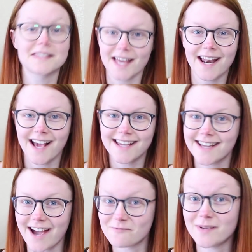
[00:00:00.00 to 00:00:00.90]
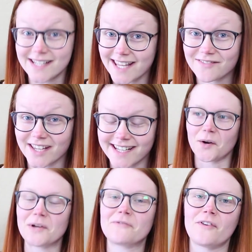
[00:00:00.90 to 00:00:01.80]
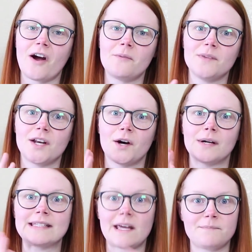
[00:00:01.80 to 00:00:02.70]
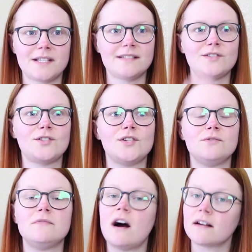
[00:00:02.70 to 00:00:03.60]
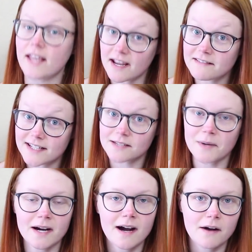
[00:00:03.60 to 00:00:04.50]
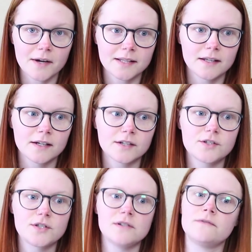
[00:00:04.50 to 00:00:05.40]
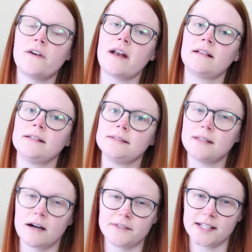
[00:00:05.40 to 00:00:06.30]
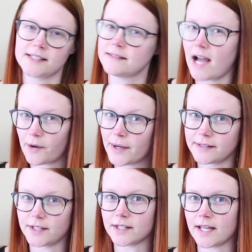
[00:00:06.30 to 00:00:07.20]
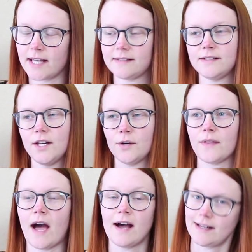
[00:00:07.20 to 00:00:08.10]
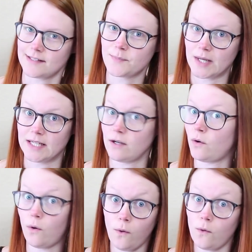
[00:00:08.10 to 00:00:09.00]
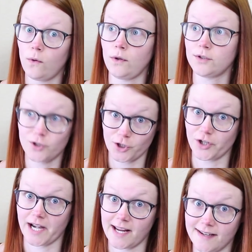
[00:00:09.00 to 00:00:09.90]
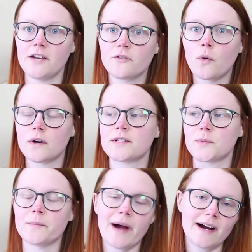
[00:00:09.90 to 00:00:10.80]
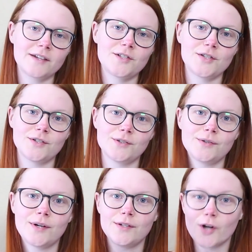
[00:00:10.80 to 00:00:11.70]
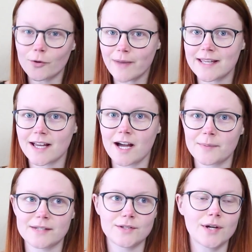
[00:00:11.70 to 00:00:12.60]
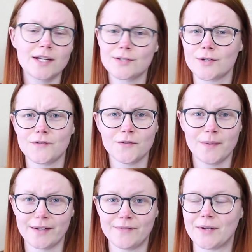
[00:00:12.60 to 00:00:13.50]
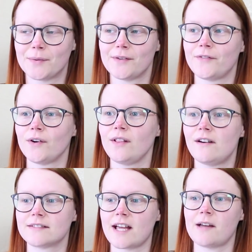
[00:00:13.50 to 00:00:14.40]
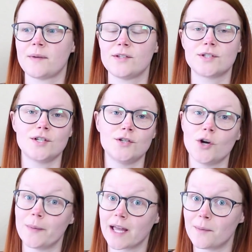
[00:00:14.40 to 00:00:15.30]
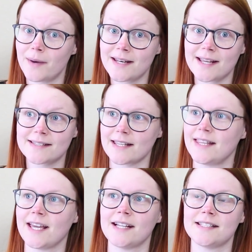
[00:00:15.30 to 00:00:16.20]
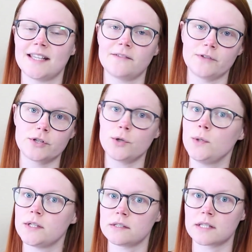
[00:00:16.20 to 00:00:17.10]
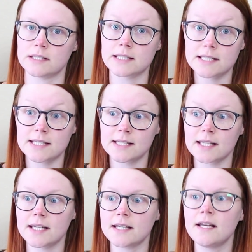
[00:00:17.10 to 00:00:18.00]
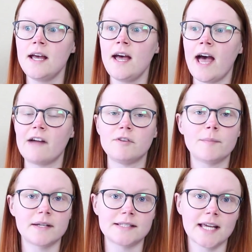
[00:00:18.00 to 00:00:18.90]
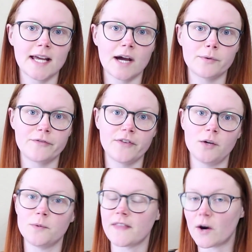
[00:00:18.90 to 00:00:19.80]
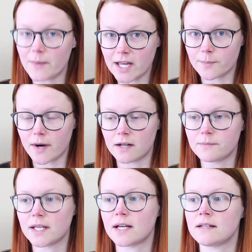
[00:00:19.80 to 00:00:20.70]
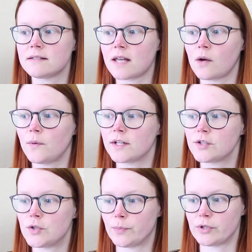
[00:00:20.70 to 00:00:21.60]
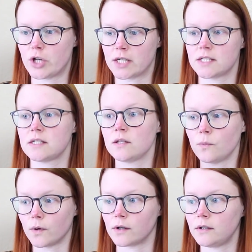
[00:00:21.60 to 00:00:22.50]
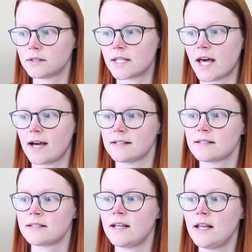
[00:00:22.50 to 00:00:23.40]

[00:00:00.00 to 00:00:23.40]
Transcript: that I have been given, going from, you know, acceptance to not caring about how I look to finally loving how I look. And, you know, that has been a whole journey. And of course, we're back to no makeup. As you guys know, if you've been a viewer for a long time, I used to do no makeup Mondays. I think I did that for 2 years consistently. Every Monday, I would film without makeup on because I wanted to project into the world that